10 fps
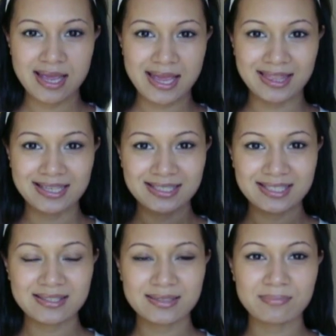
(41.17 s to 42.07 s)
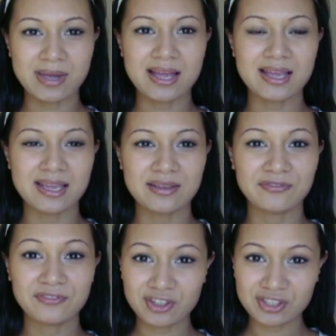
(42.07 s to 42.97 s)
and this is my
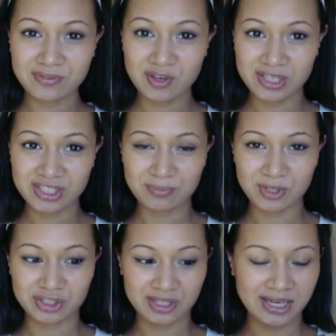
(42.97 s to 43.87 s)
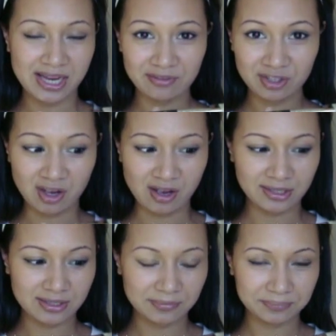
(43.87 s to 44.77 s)
first foundation brush that I ever
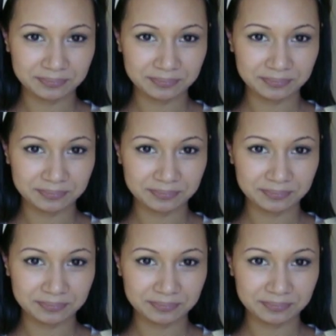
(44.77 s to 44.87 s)
got.